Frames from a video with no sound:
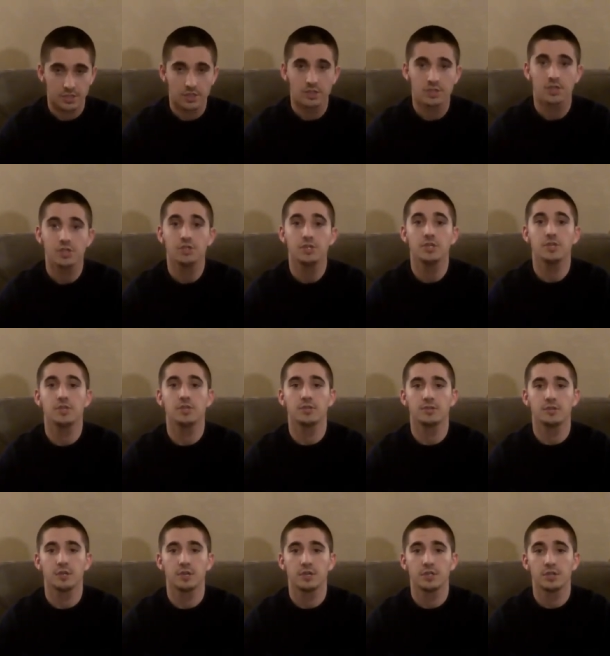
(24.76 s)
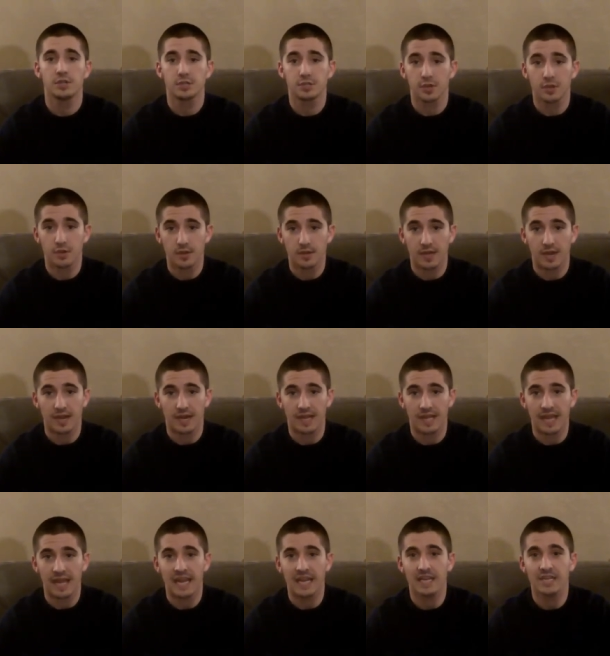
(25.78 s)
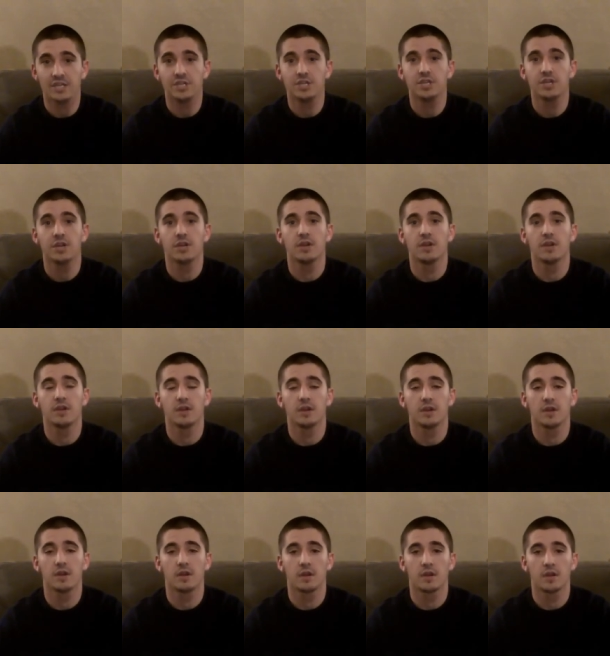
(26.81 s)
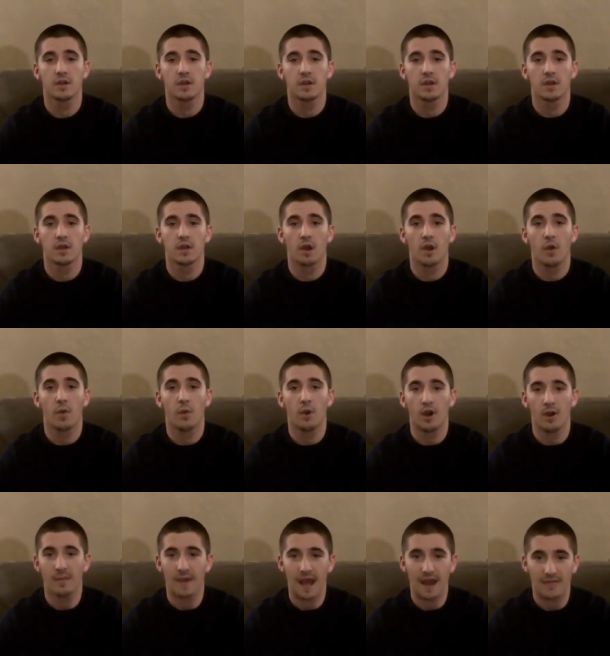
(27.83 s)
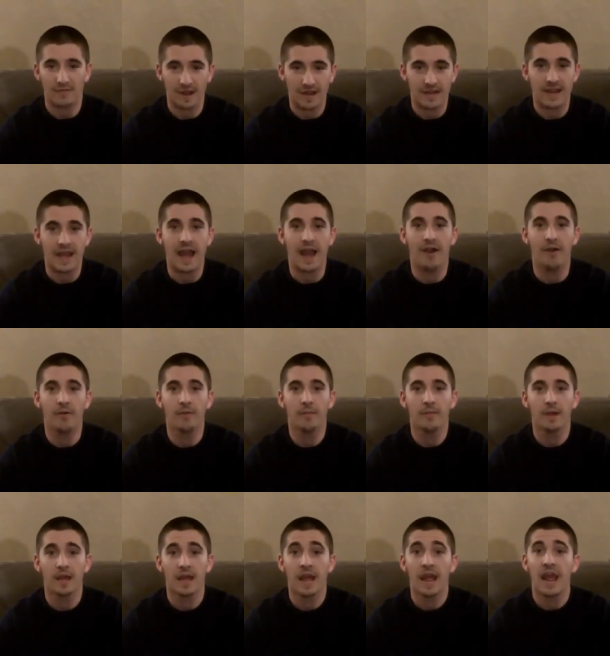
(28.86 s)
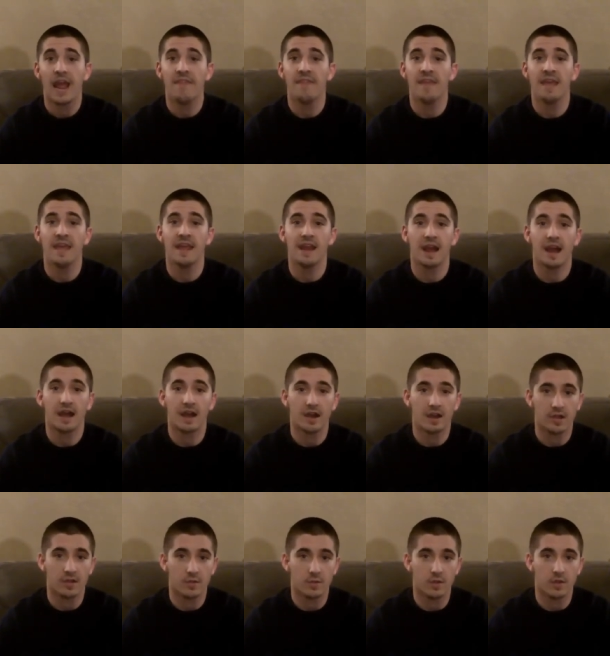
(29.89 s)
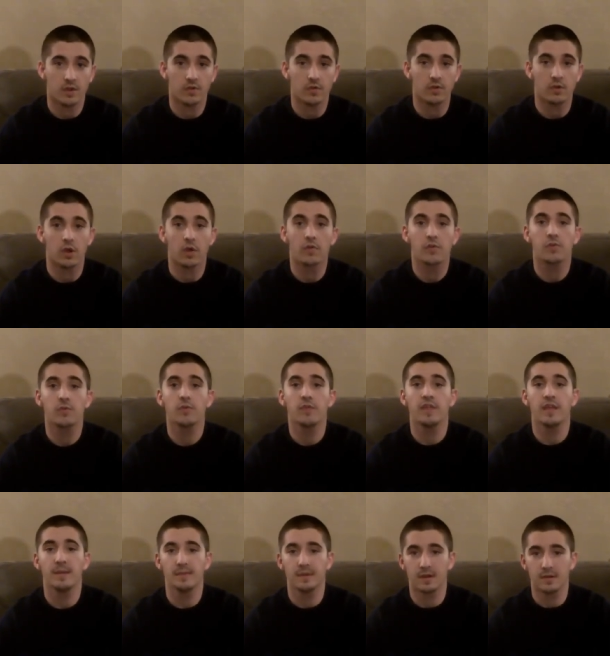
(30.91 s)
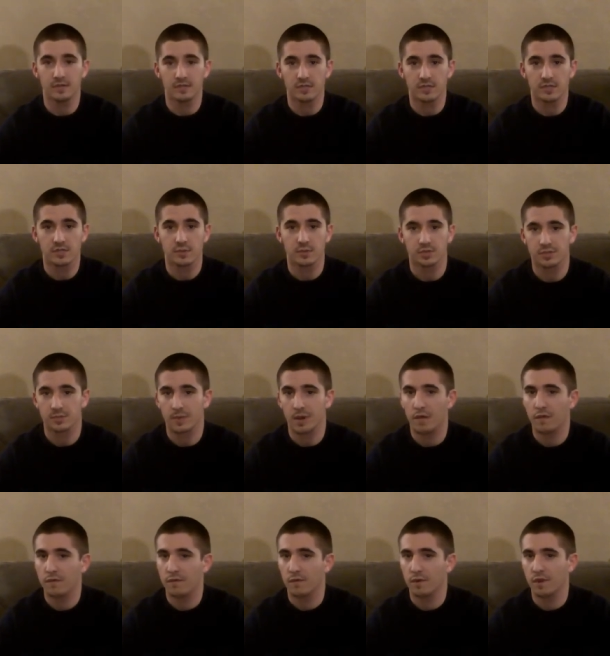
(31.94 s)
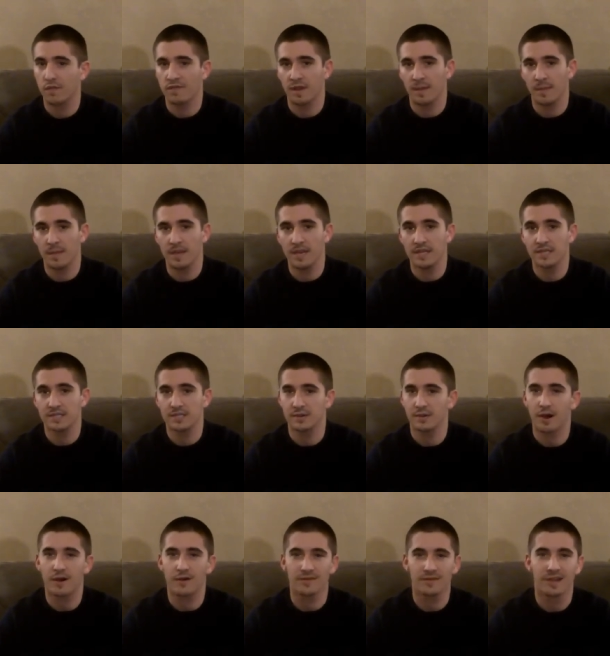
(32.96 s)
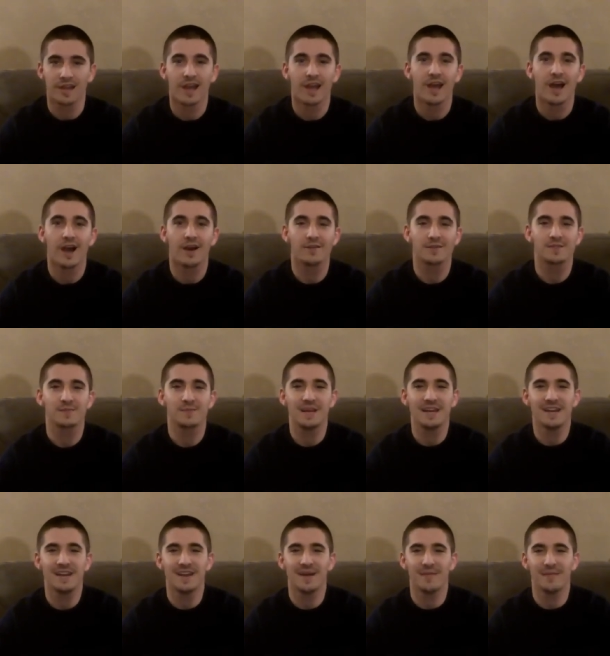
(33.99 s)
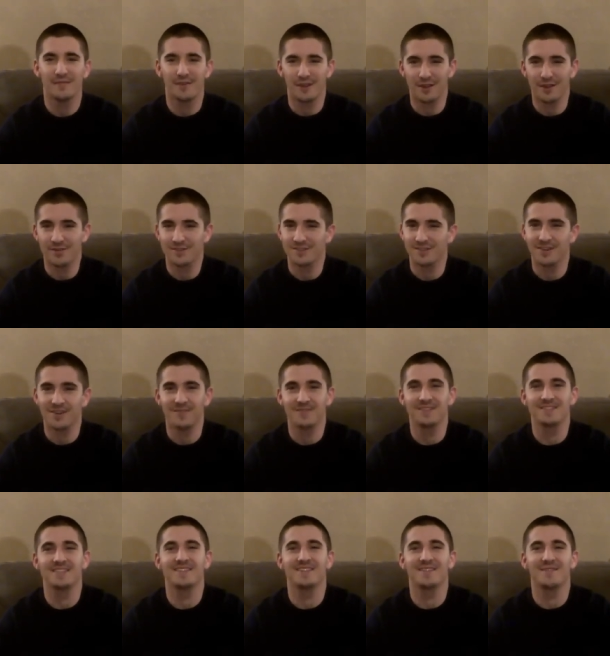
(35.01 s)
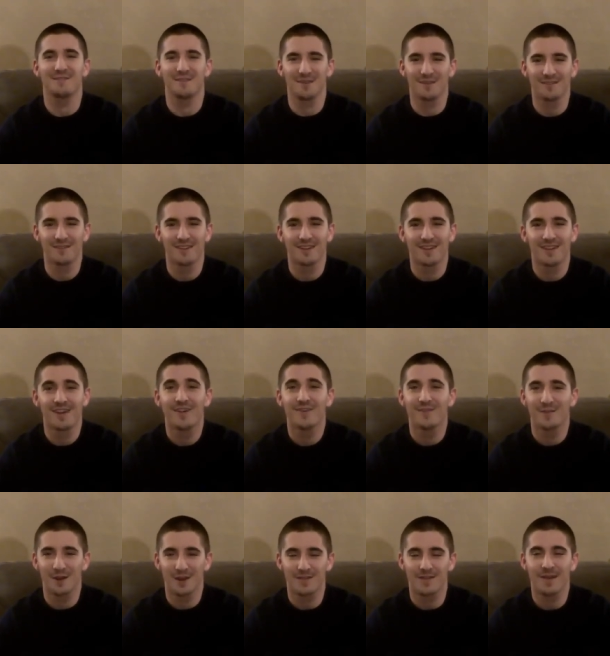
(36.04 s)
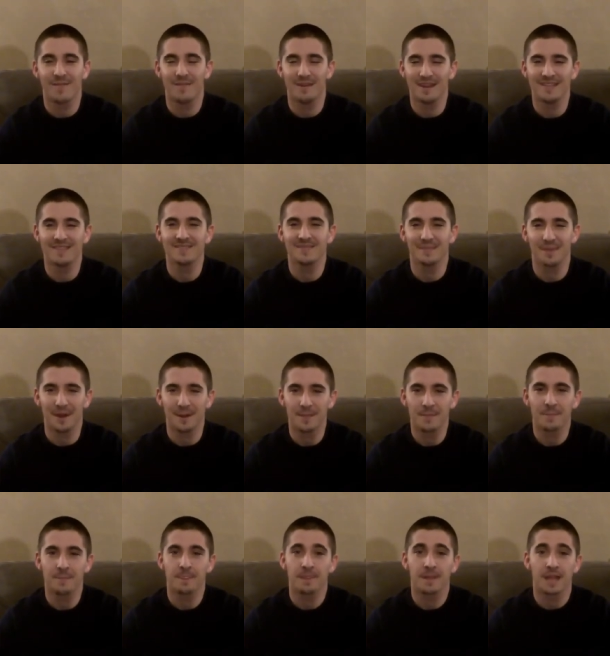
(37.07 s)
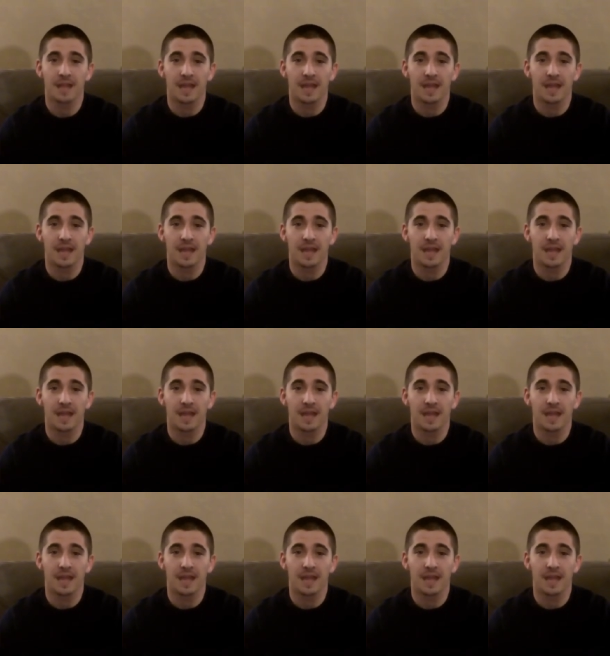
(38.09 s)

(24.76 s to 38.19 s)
just just so you can kind of gauge where I'm at right now and then I will go through the hypnosis, which is about 45 minutes. So I'll I'll speed it up for you, so you don't just sit there for 45 minutes. But